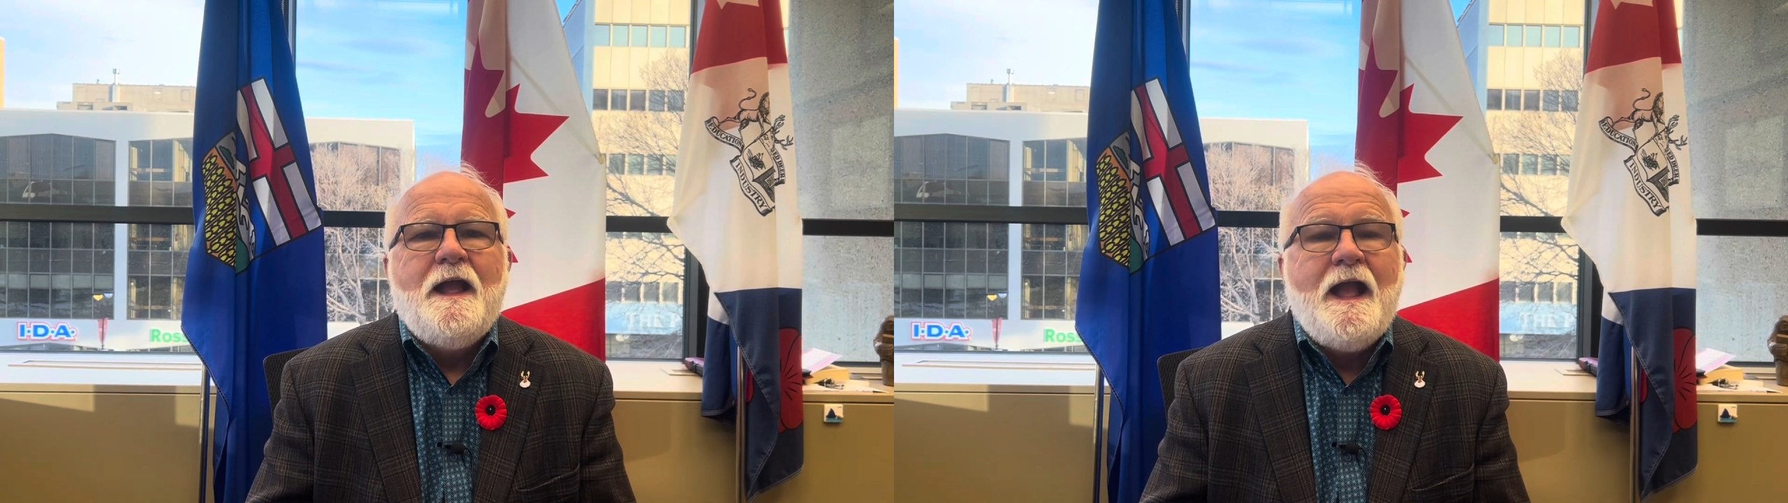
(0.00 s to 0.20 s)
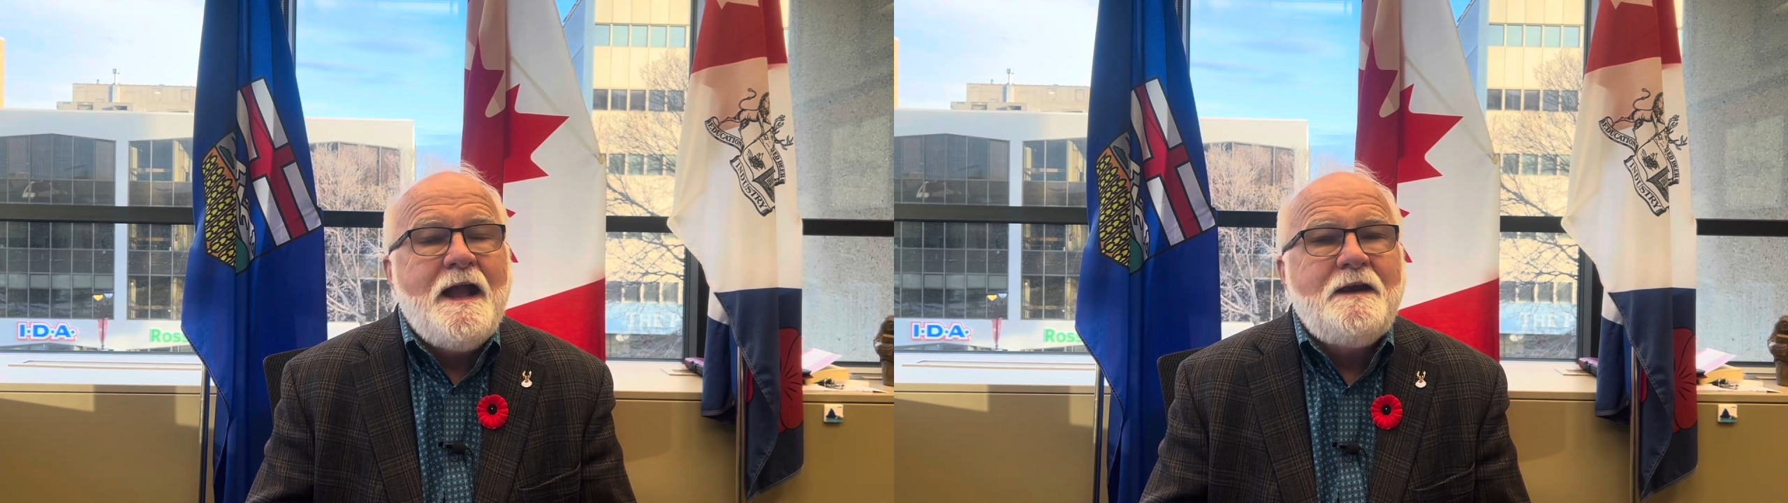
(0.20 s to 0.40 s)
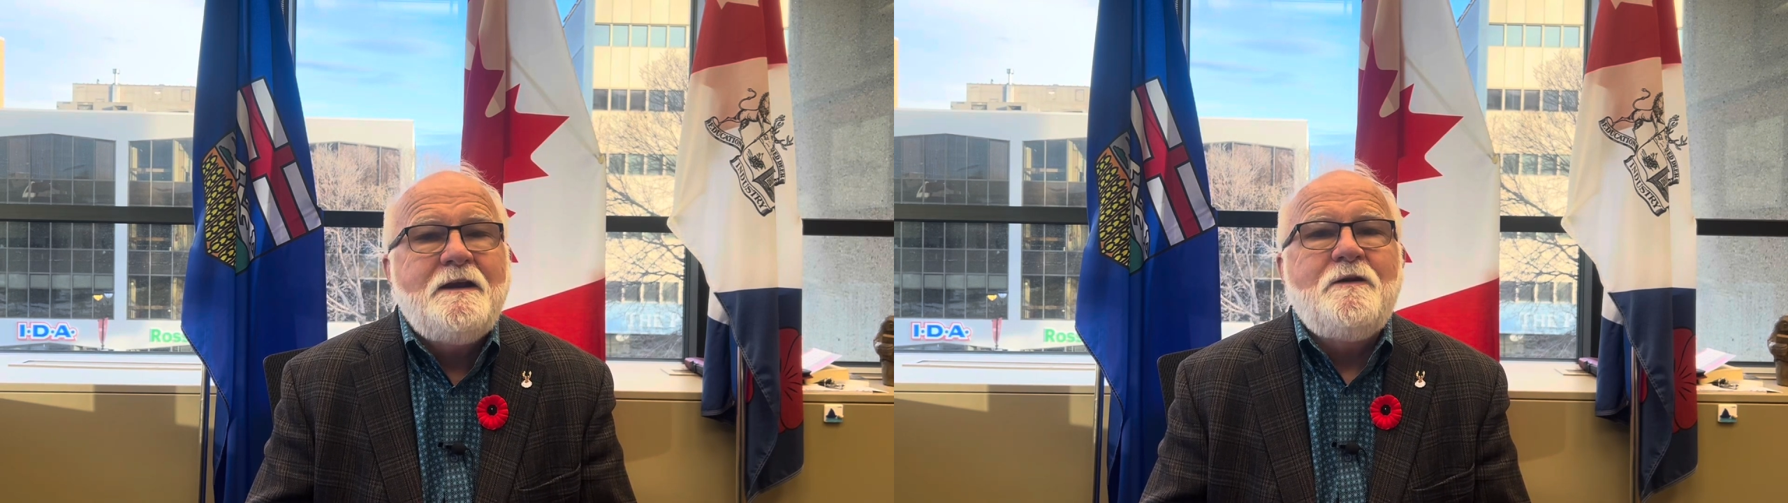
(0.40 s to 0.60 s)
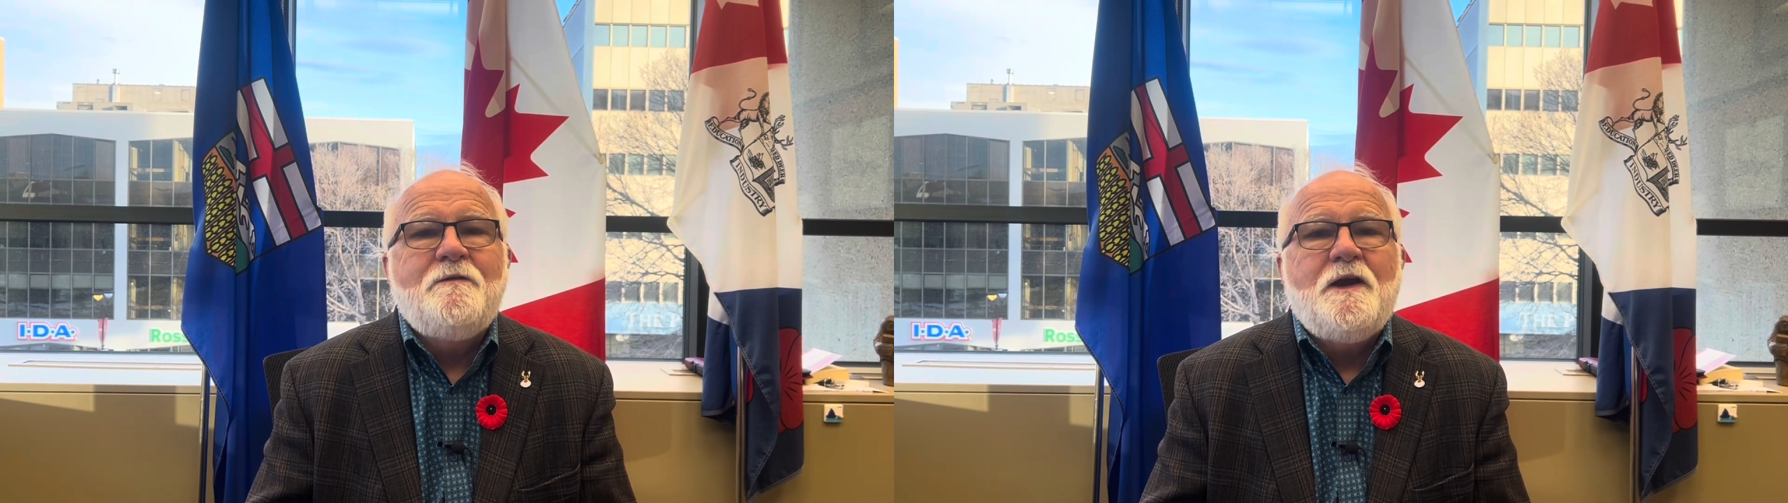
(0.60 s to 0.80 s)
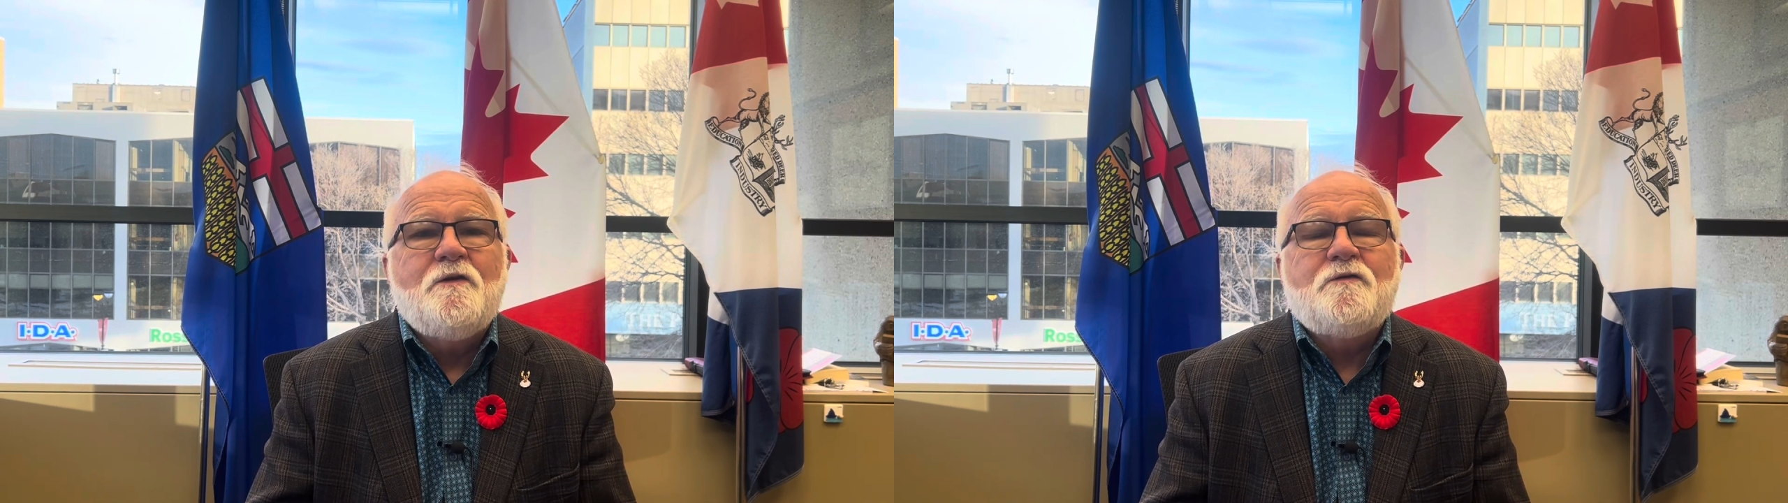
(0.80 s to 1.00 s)
and
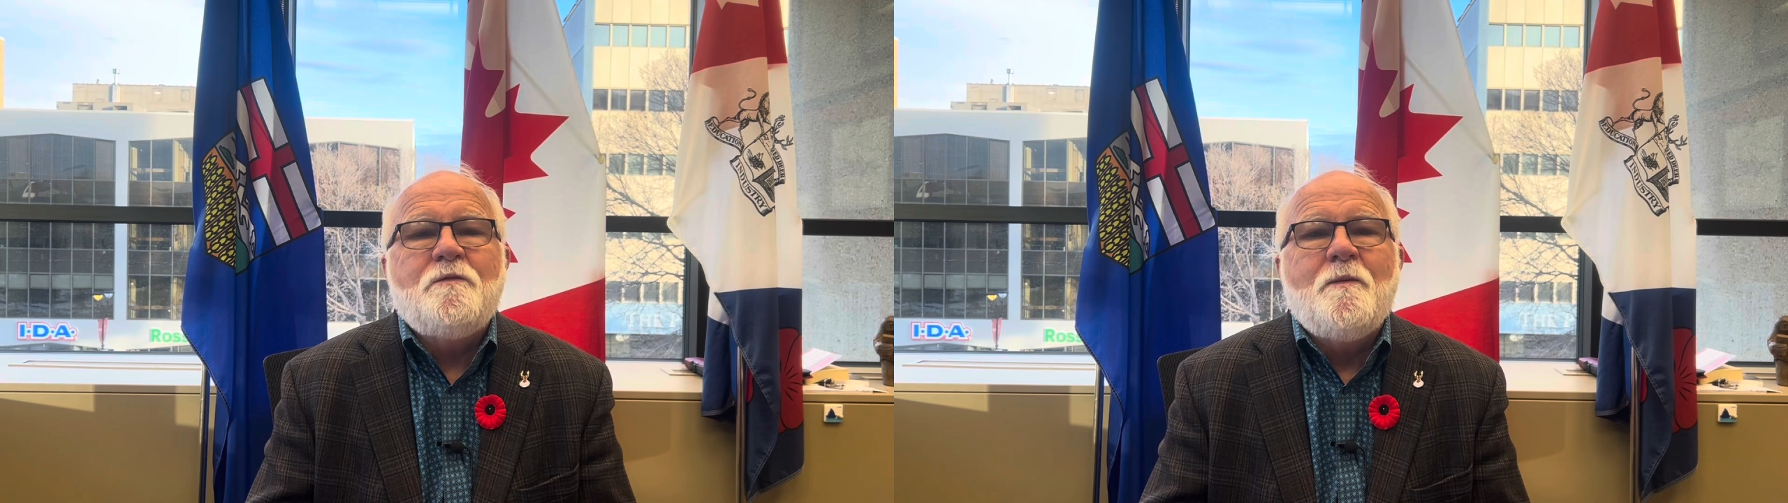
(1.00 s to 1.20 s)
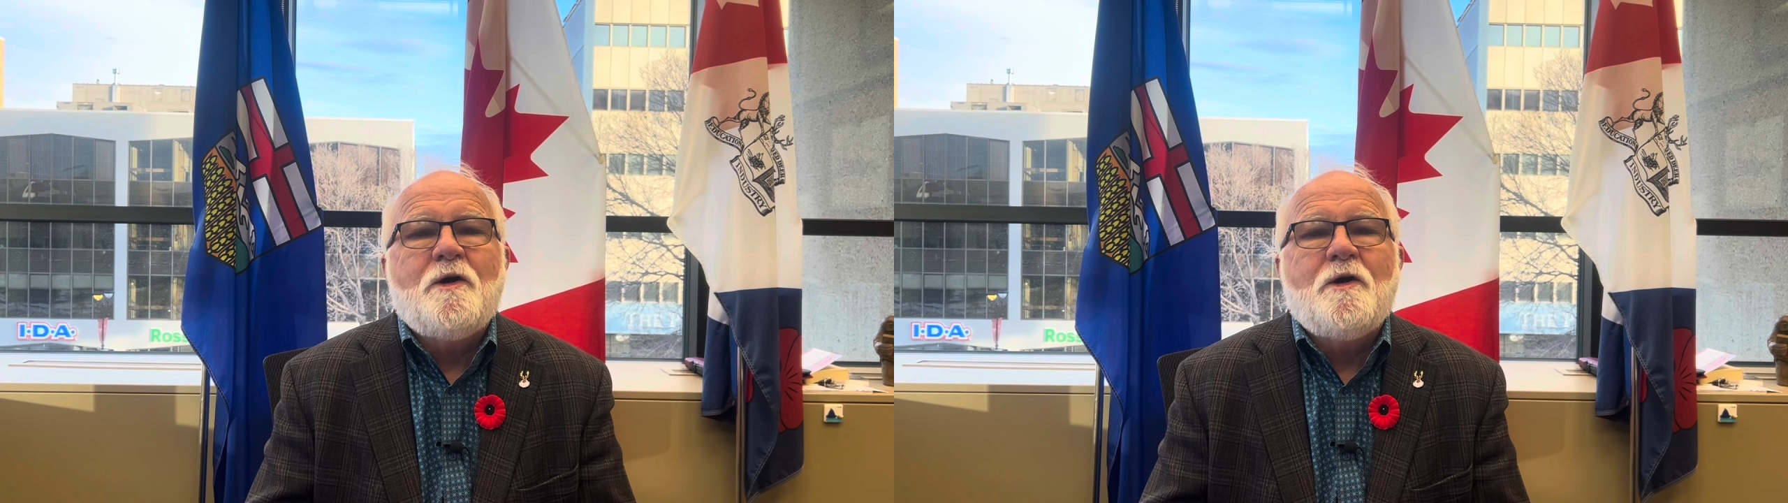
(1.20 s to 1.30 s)
innovators from